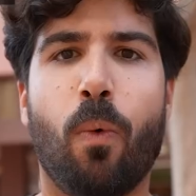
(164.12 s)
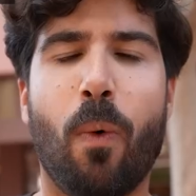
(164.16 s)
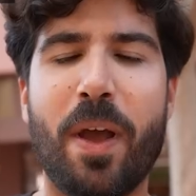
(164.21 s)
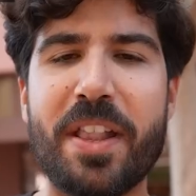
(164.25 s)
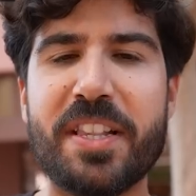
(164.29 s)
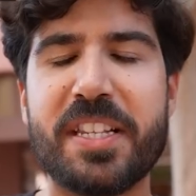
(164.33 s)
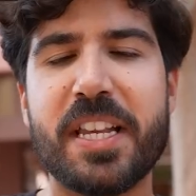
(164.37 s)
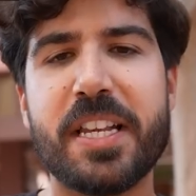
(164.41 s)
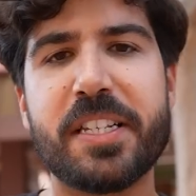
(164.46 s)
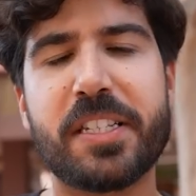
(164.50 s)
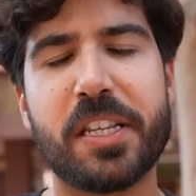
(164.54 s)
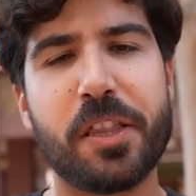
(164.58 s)

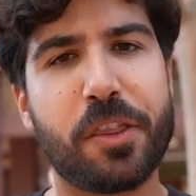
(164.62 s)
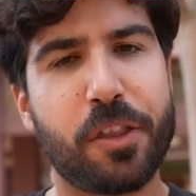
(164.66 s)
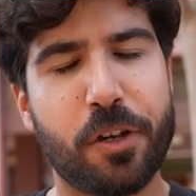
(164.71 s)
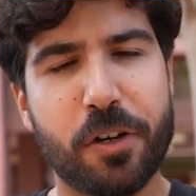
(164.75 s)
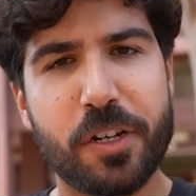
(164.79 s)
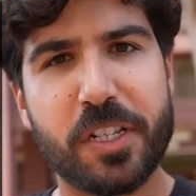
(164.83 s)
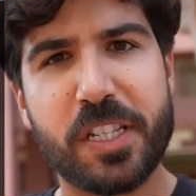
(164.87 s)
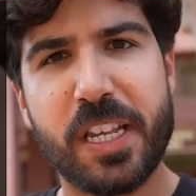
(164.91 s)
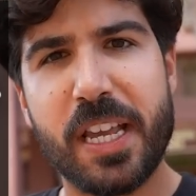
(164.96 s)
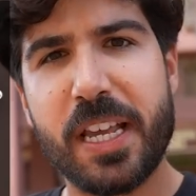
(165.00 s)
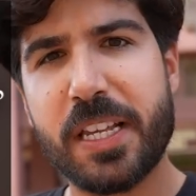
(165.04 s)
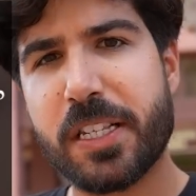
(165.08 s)
Wednesdays and
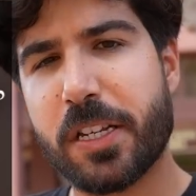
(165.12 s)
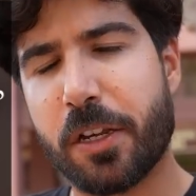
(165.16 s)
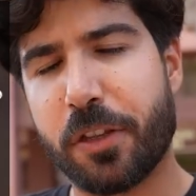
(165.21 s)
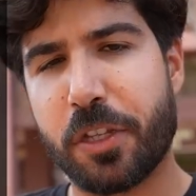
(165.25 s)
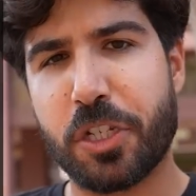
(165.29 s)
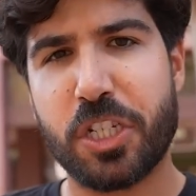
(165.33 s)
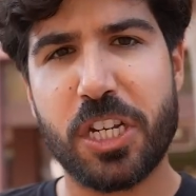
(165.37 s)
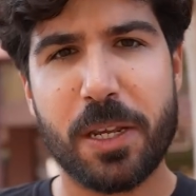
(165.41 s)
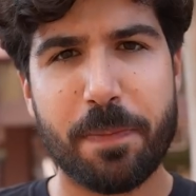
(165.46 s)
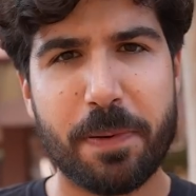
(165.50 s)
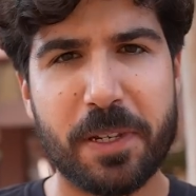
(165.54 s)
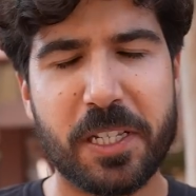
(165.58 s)
Thursdays are the
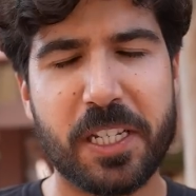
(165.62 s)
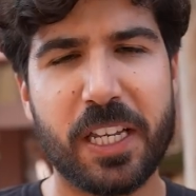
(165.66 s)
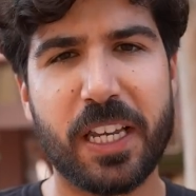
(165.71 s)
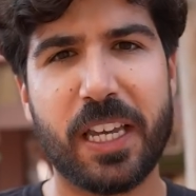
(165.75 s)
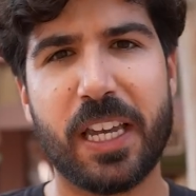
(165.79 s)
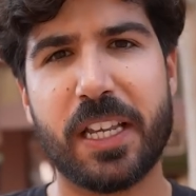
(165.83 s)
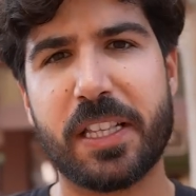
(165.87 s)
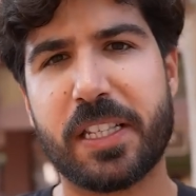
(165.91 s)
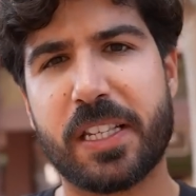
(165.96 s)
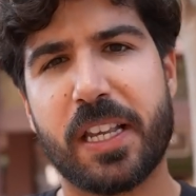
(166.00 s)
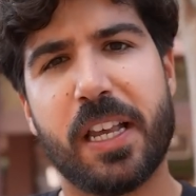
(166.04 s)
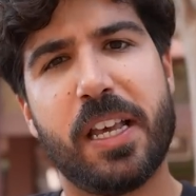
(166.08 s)
cheapest
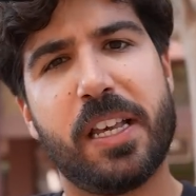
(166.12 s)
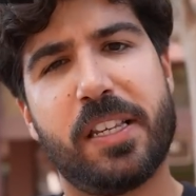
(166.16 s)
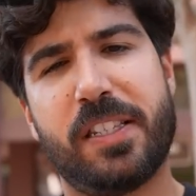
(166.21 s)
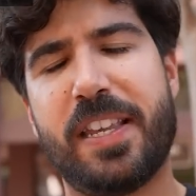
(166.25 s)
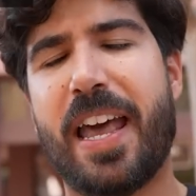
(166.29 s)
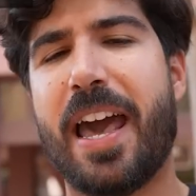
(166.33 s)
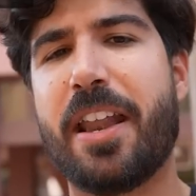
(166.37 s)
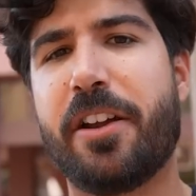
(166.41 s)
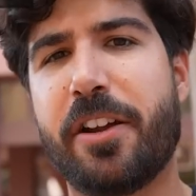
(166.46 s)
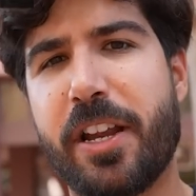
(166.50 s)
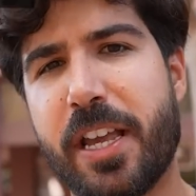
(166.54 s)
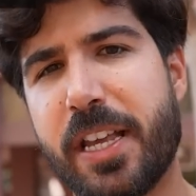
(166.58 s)
tickets,
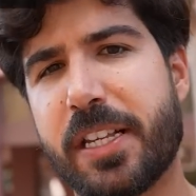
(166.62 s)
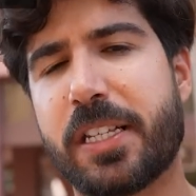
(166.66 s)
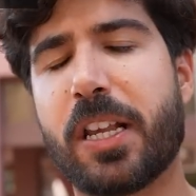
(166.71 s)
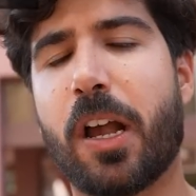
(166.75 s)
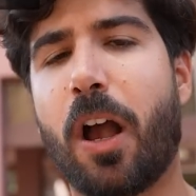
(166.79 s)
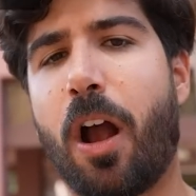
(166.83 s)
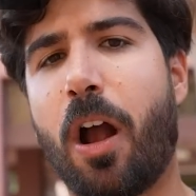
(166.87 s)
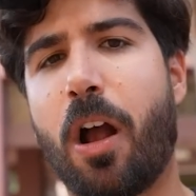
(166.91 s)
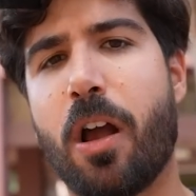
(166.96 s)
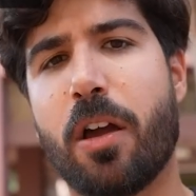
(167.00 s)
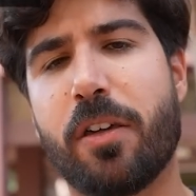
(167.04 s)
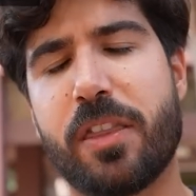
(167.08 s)
Saturdays
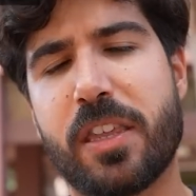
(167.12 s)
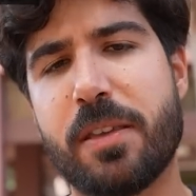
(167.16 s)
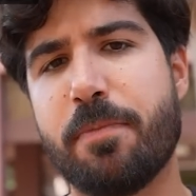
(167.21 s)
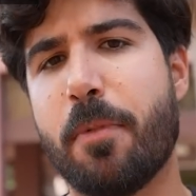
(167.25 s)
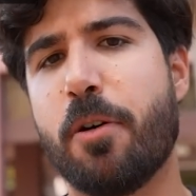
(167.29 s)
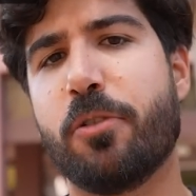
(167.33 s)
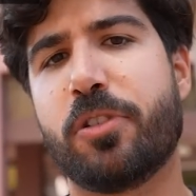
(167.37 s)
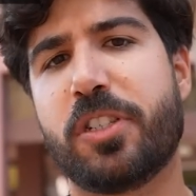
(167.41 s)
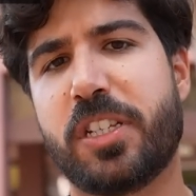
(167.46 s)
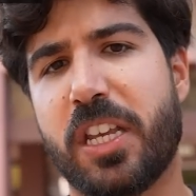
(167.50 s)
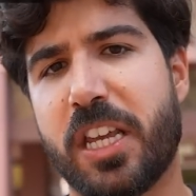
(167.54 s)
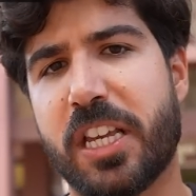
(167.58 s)
are the
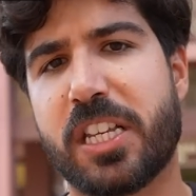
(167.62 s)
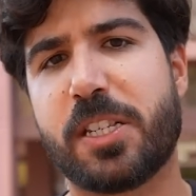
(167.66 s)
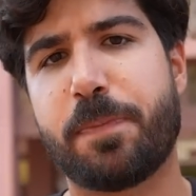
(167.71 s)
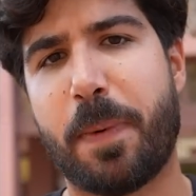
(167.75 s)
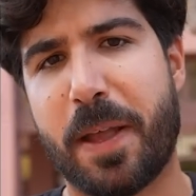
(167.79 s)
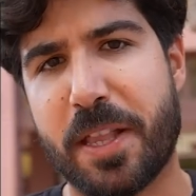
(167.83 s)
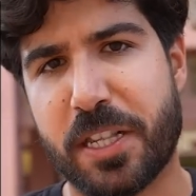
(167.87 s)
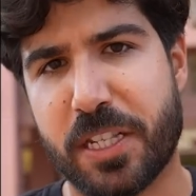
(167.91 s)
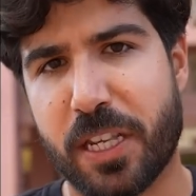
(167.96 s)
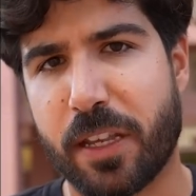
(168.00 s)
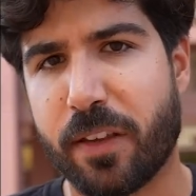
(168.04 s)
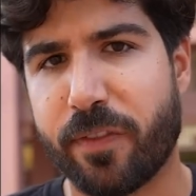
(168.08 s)
most
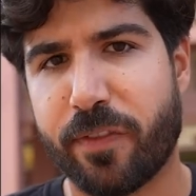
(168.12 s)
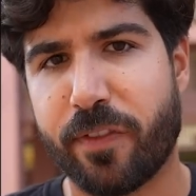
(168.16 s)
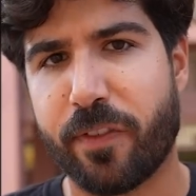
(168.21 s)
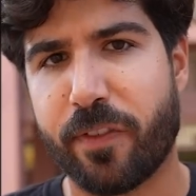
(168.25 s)
expensive.